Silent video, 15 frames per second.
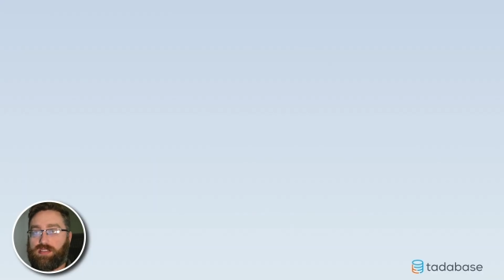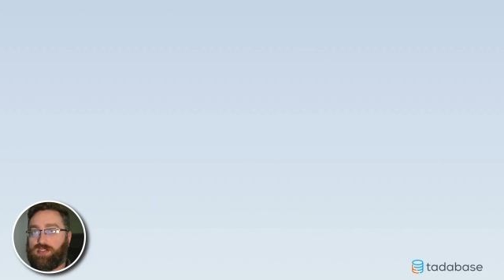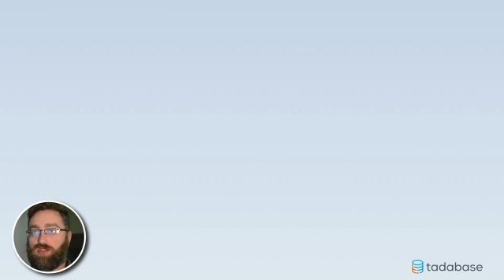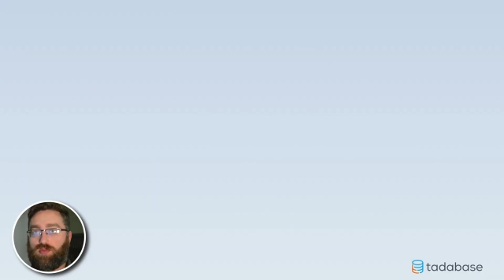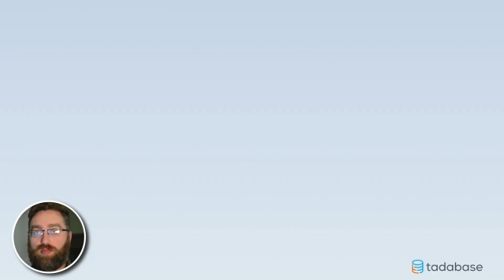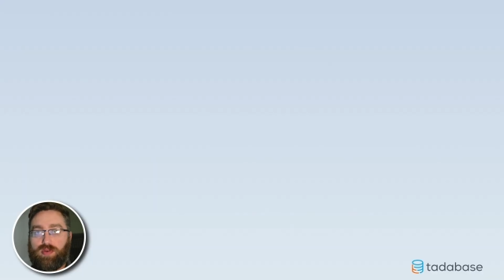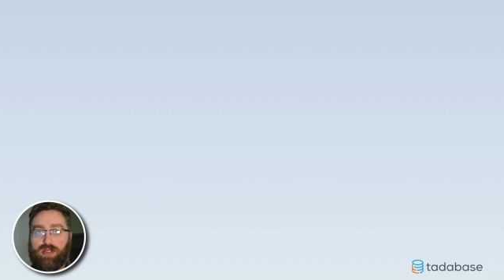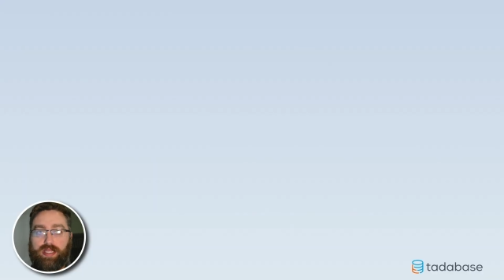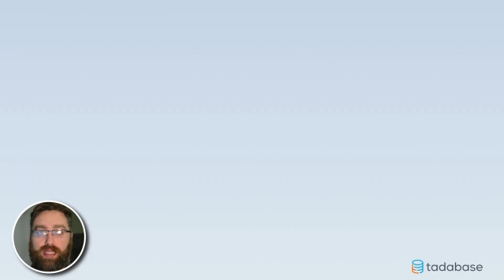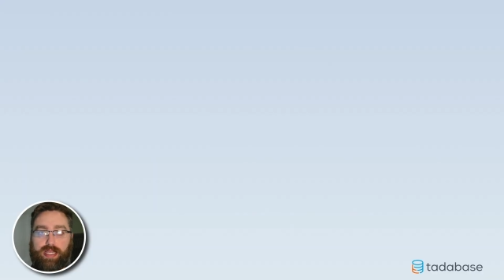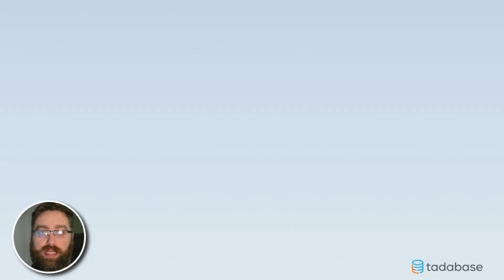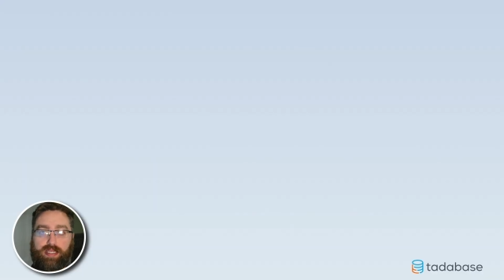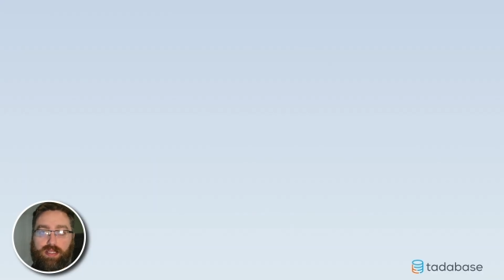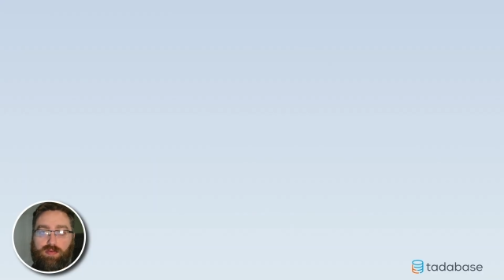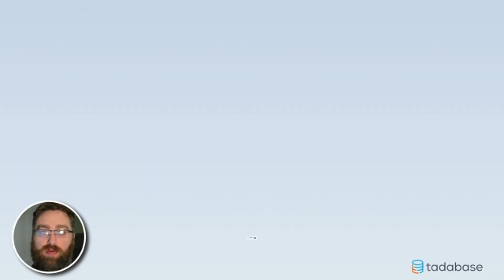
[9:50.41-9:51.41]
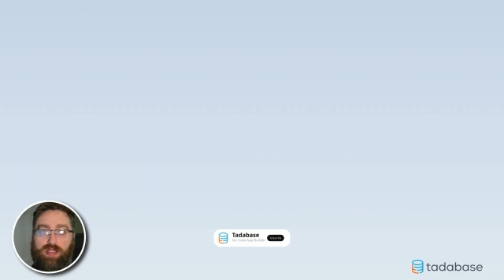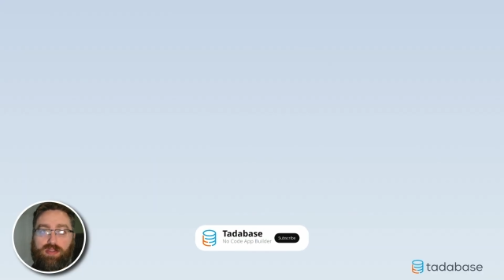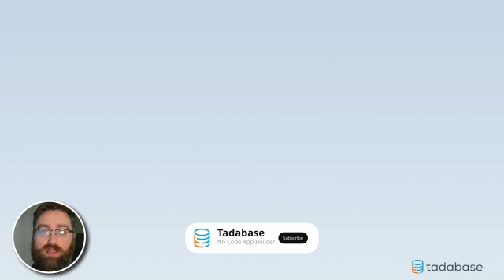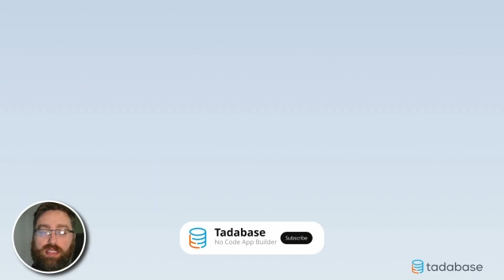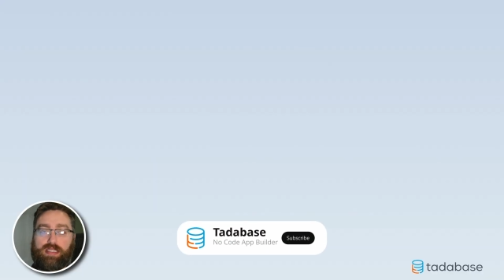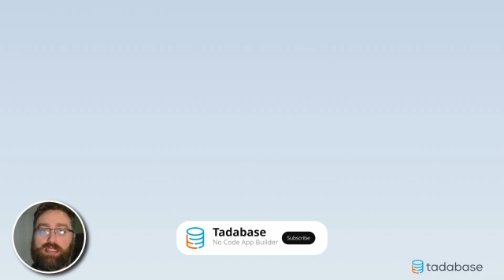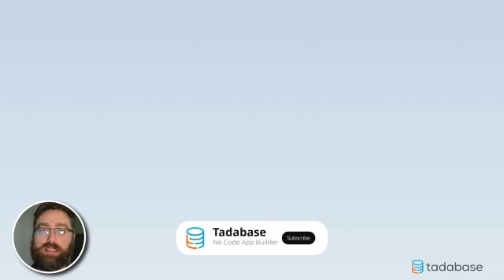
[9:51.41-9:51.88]
super handy when you
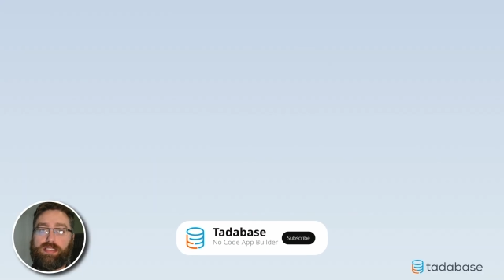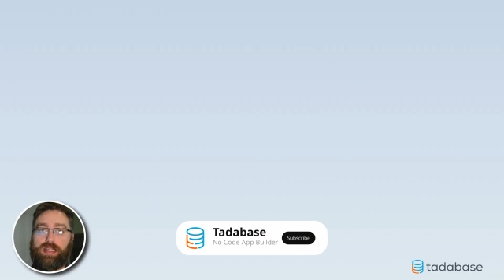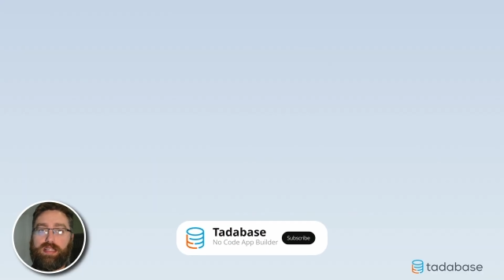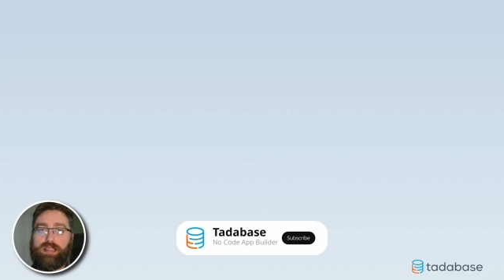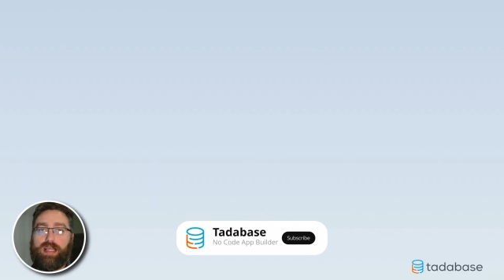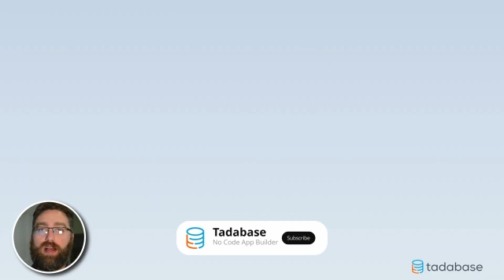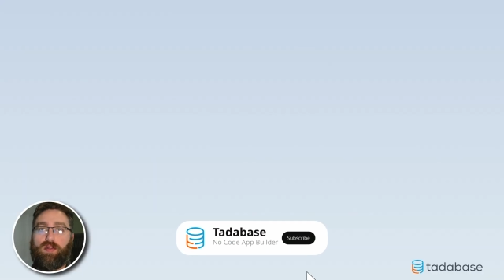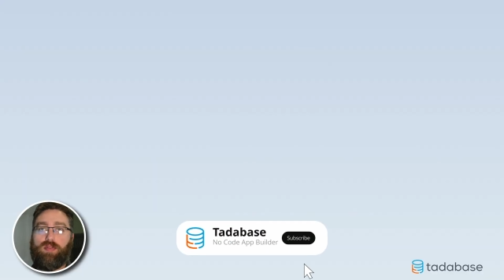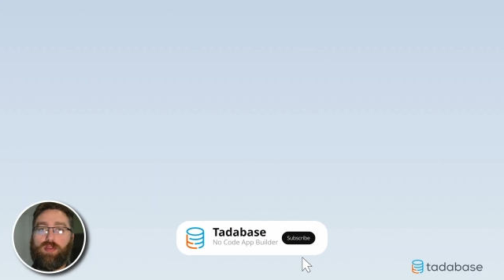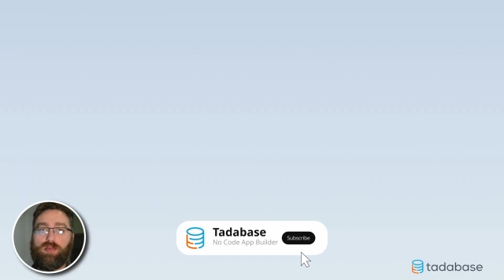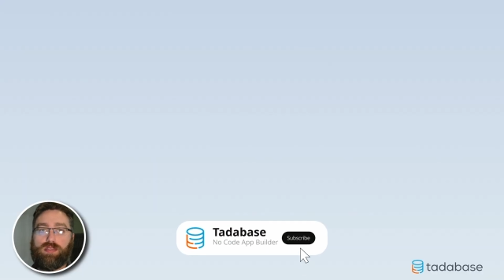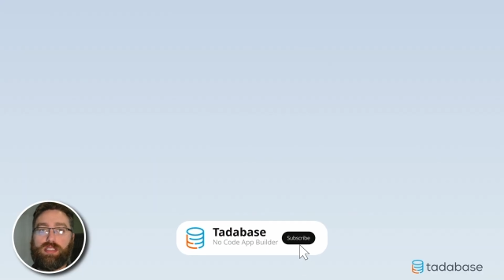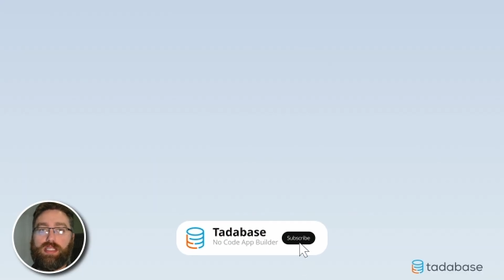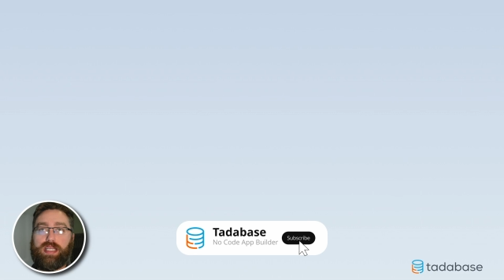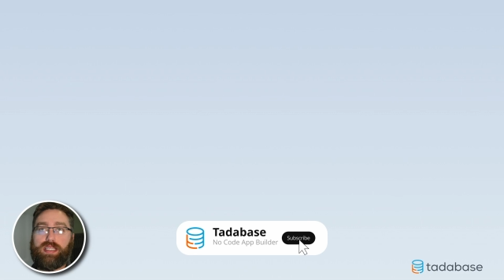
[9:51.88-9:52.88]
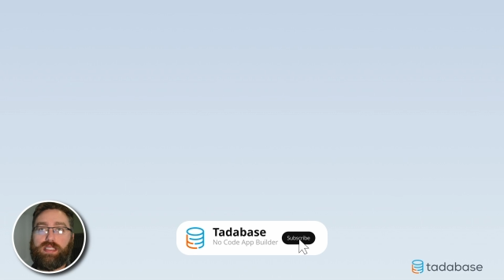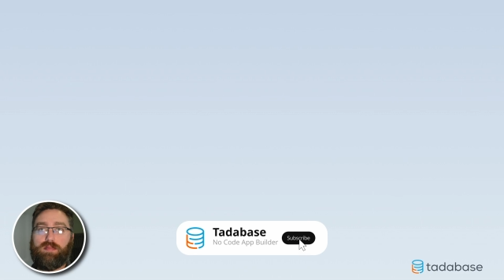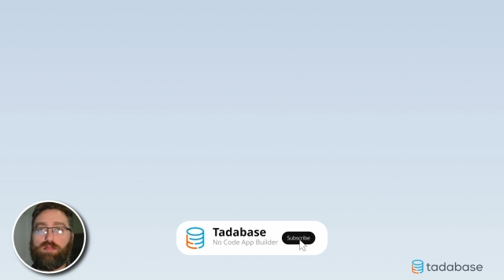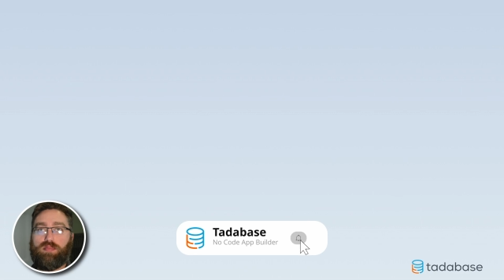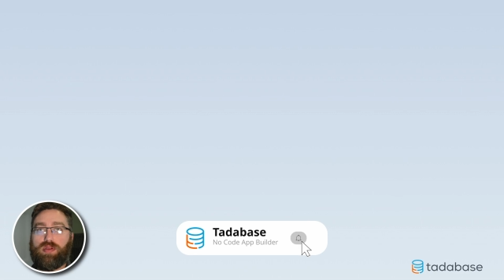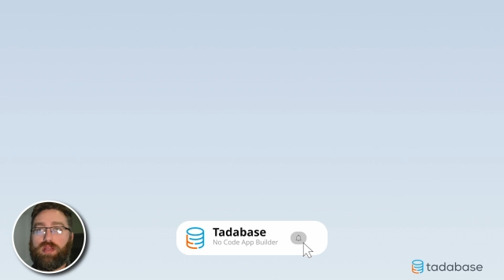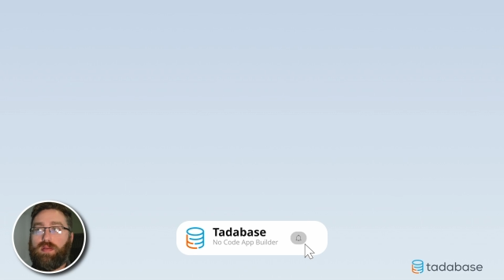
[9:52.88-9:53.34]
need to send out those links and
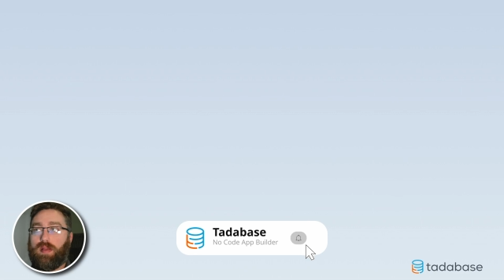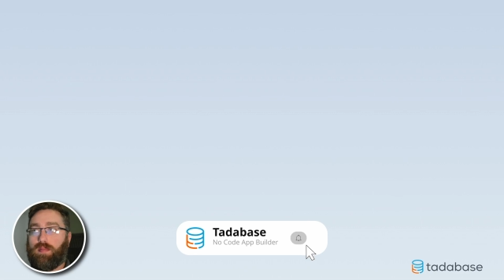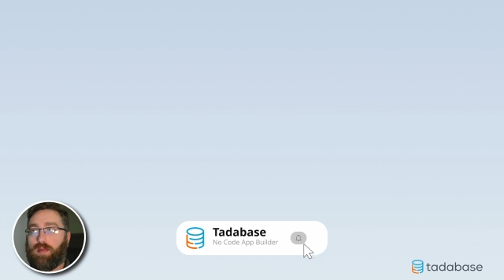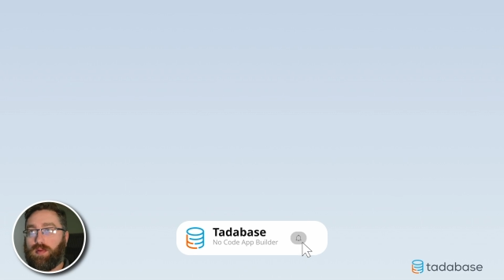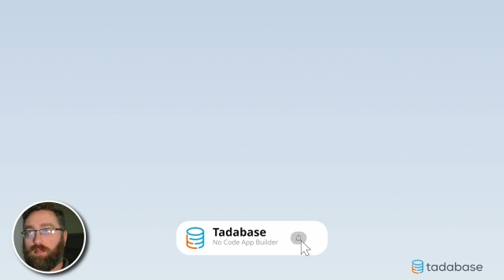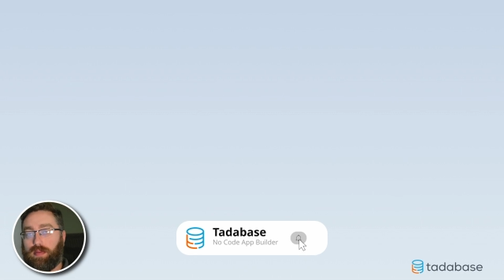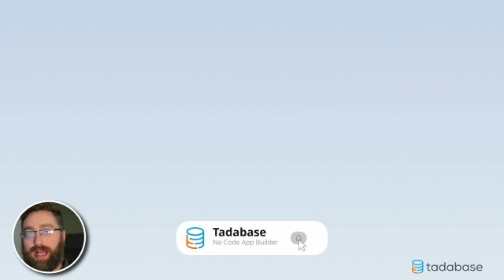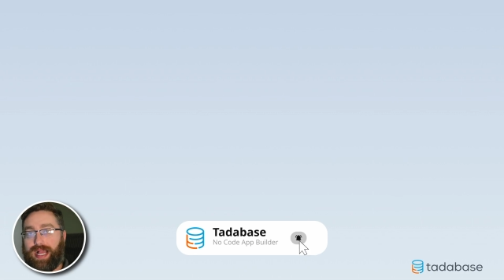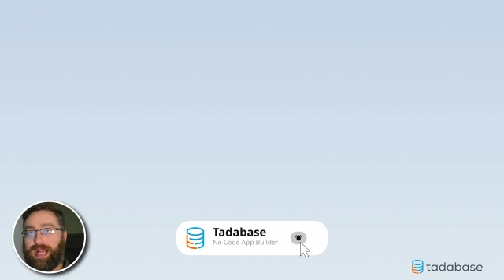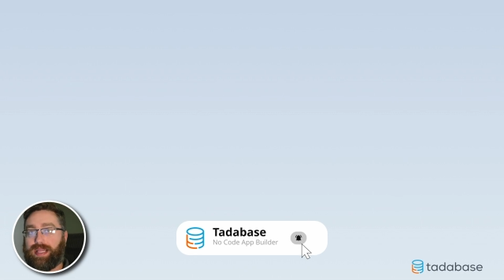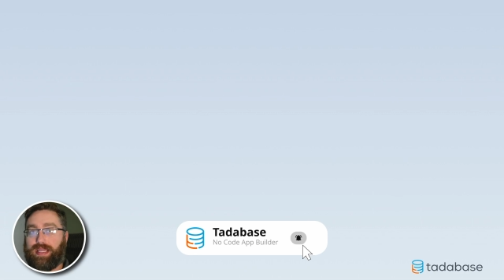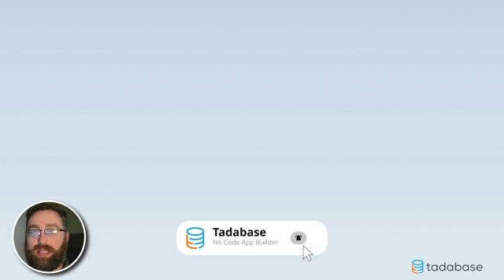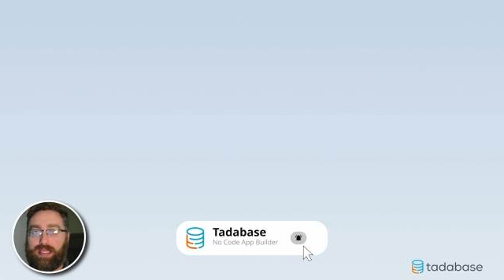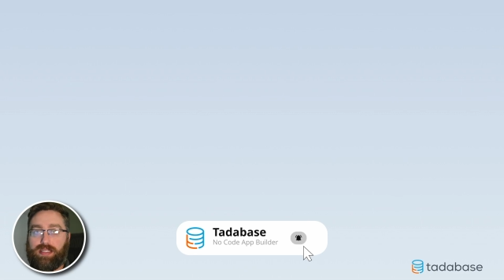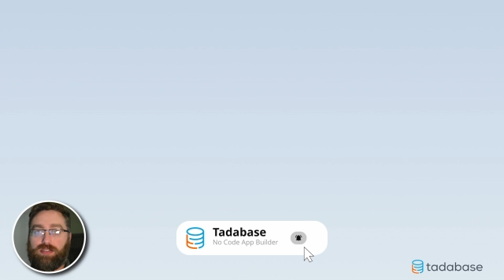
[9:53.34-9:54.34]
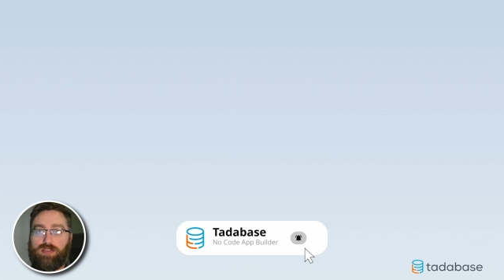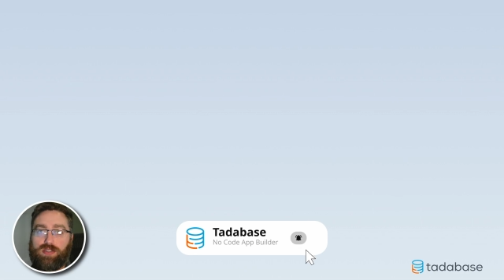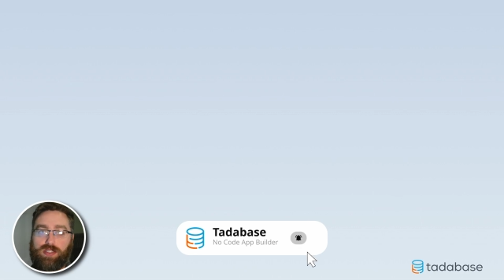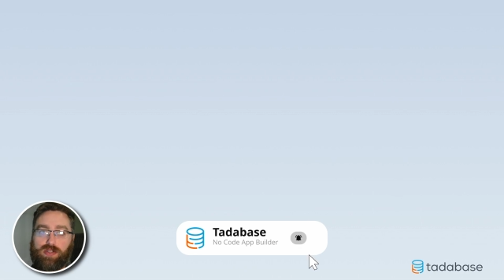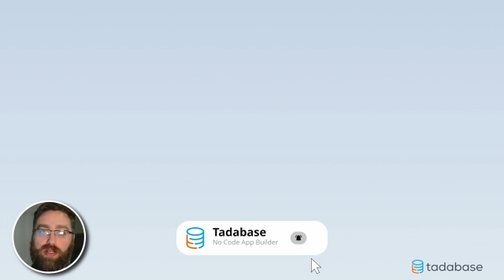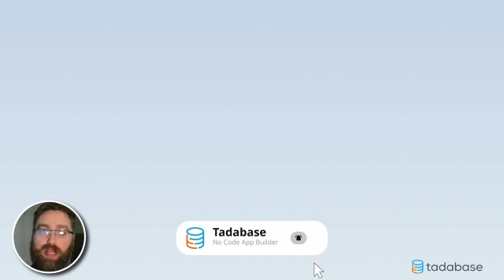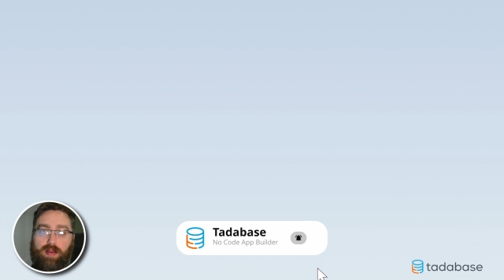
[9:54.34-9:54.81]
bring people back into
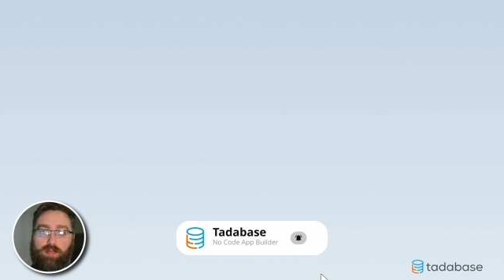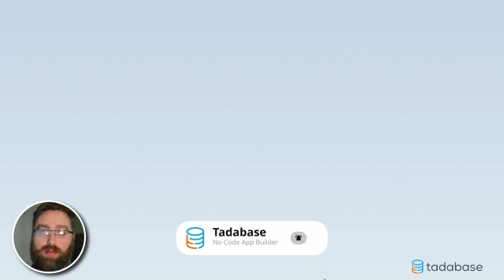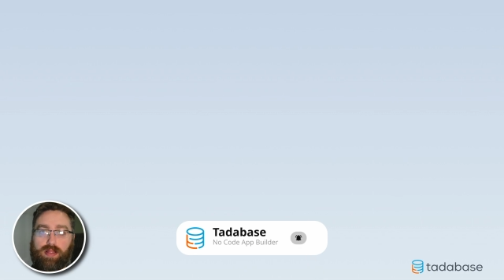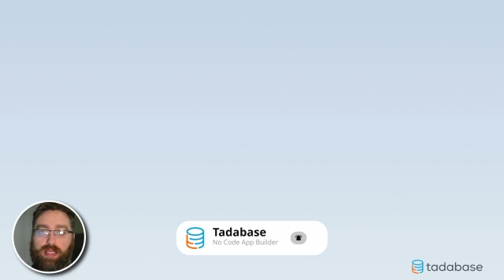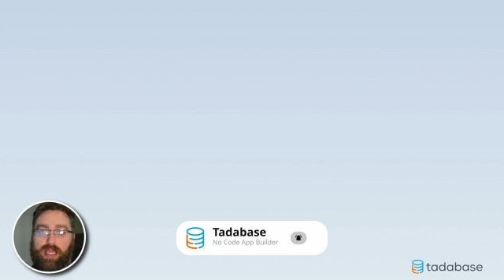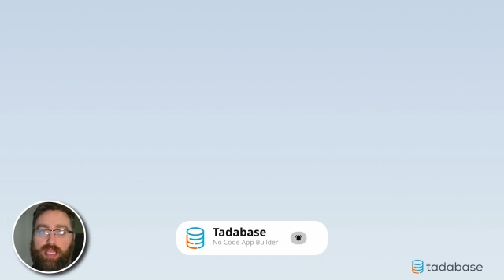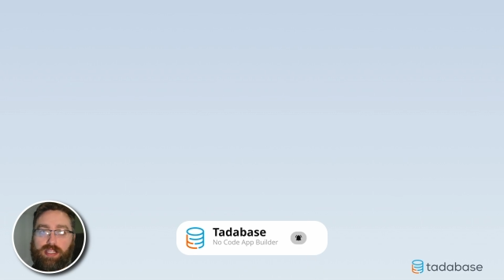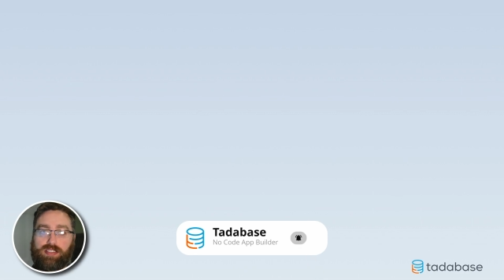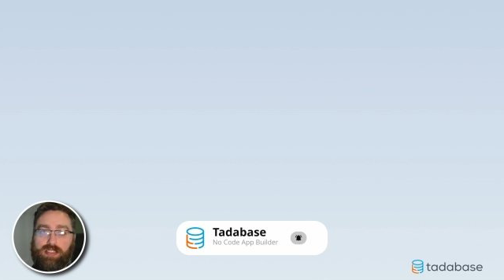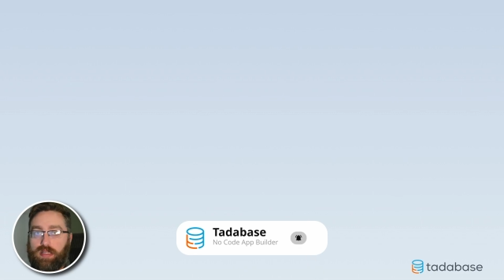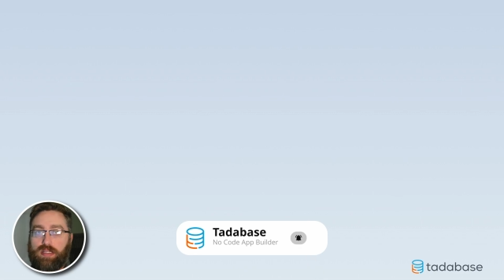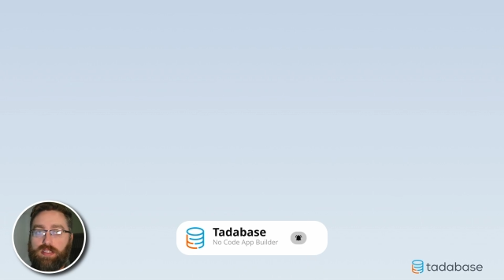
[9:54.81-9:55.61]
your application.